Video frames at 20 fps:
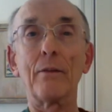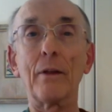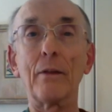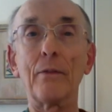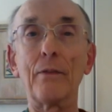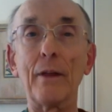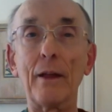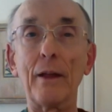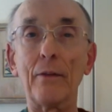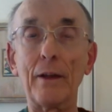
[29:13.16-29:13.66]

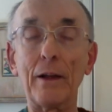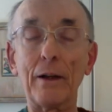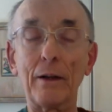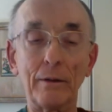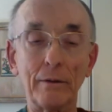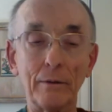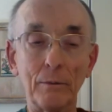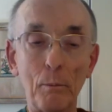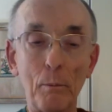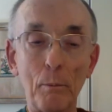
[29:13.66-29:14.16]

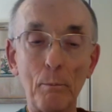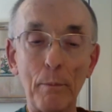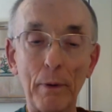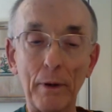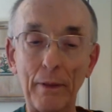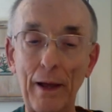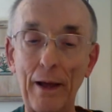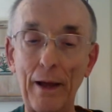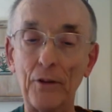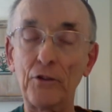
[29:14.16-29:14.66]

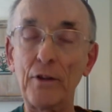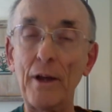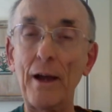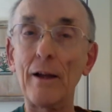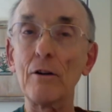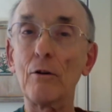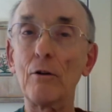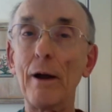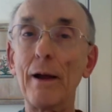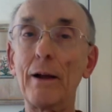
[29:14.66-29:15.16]
a
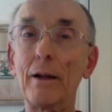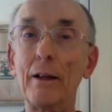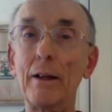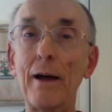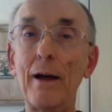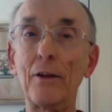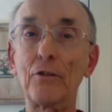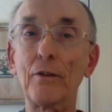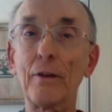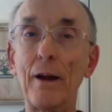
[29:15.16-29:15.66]
second grade
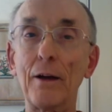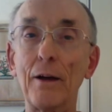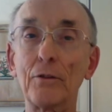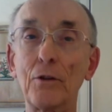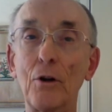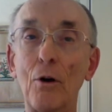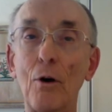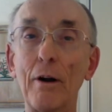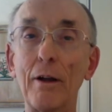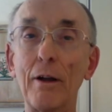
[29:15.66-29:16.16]
class that I
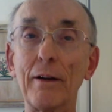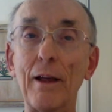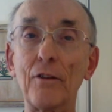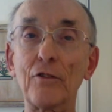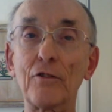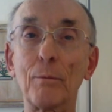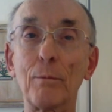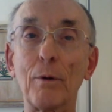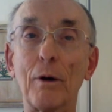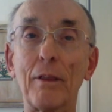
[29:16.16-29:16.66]
taught at
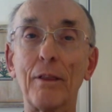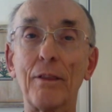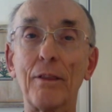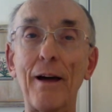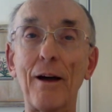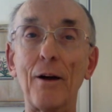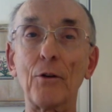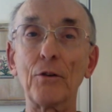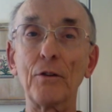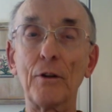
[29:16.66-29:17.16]
Esterbrook
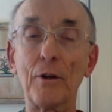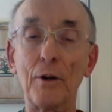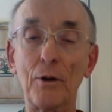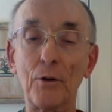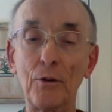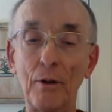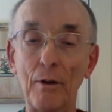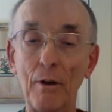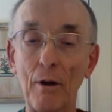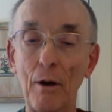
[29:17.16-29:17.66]
1,000
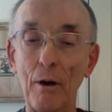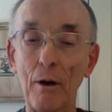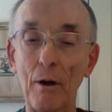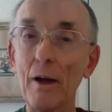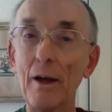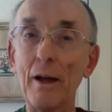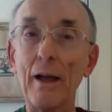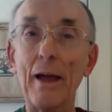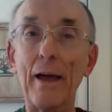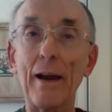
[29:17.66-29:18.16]
years ago.
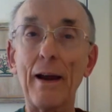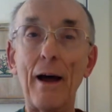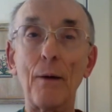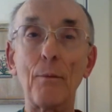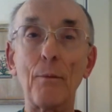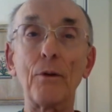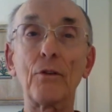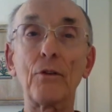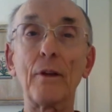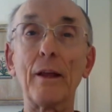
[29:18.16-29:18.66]
And I
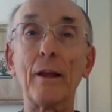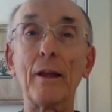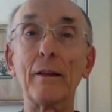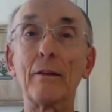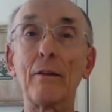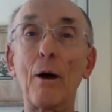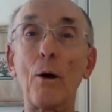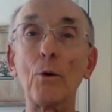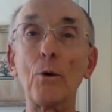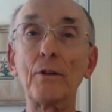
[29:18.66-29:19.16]
was, in
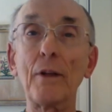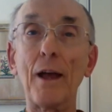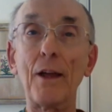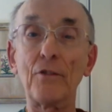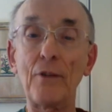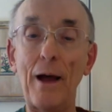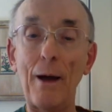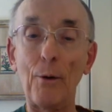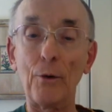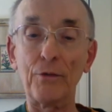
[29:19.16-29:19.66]
those days,
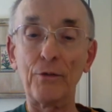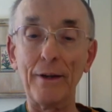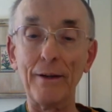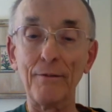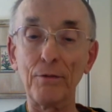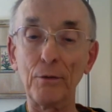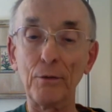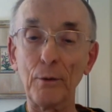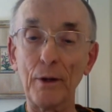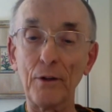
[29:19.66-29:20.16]
I was
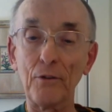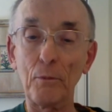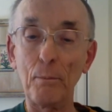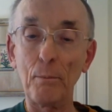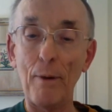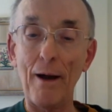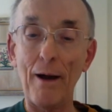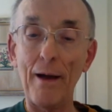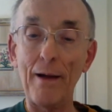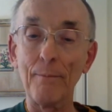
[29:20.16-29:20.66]
influenced
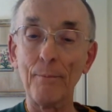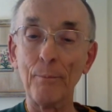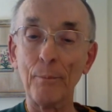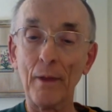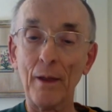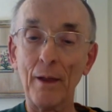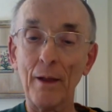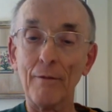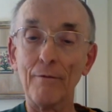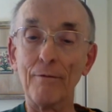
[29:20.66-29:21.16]
by
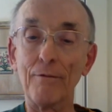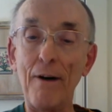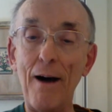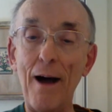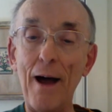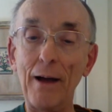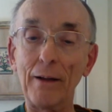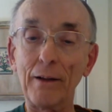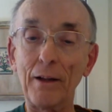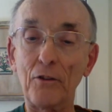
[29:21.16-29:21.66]

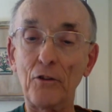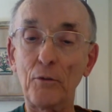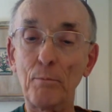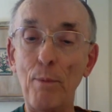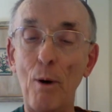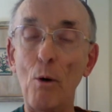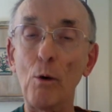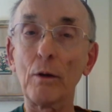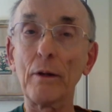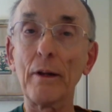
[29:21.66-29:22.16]
Violet
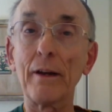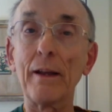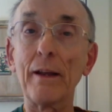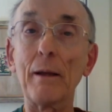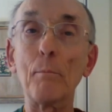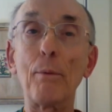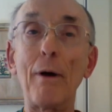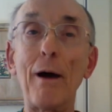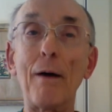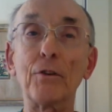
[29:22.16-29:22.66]
Spolin,
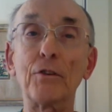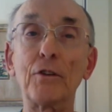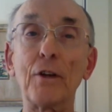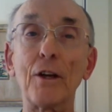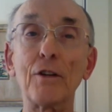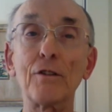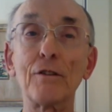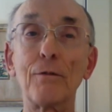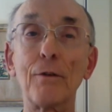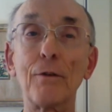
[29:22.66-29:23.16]

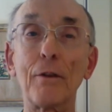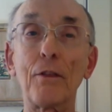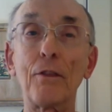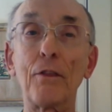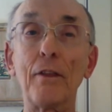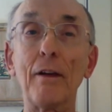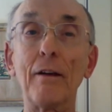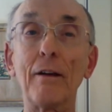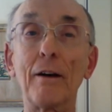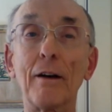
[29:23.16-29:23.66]
Improvisation for the
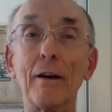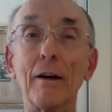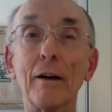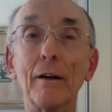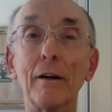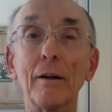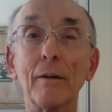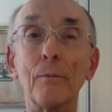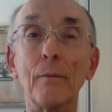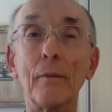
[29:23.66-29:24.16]
Theater.
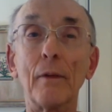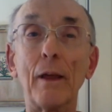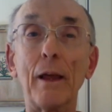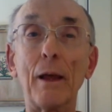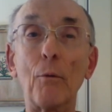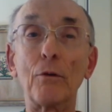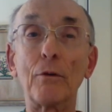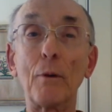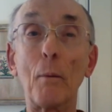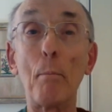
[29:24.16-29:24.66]
It
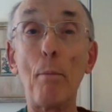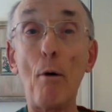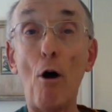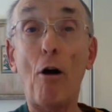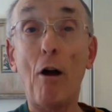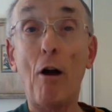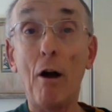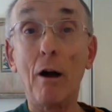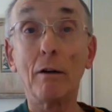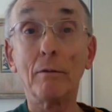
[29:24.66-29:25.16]
was a
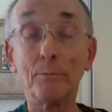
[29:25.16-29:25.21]
book.